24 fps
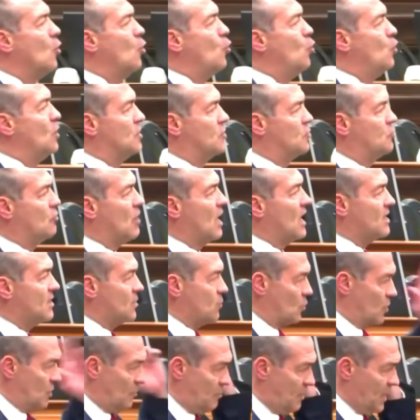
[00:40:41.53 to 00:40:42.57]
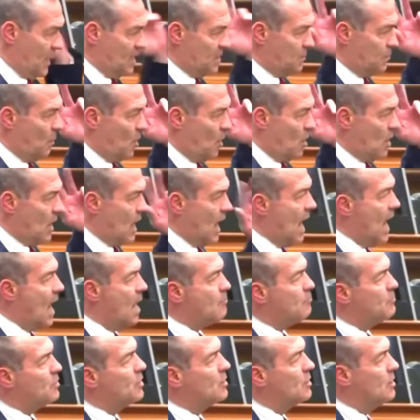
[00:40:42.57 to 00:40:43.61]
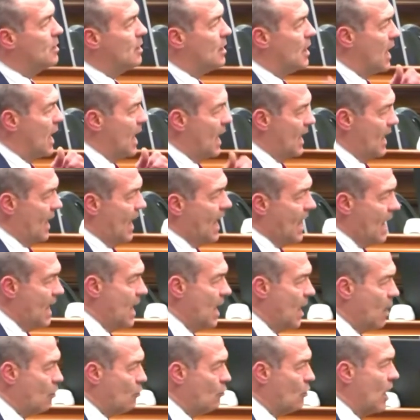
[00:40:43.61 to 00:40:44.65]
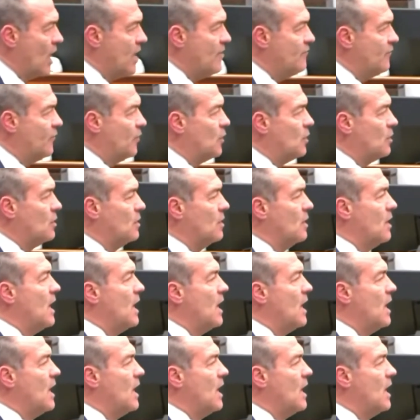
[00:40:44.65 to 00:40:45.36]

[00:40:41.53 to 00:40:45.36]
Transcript: who is dressed with a baseball cap, an AR rifle,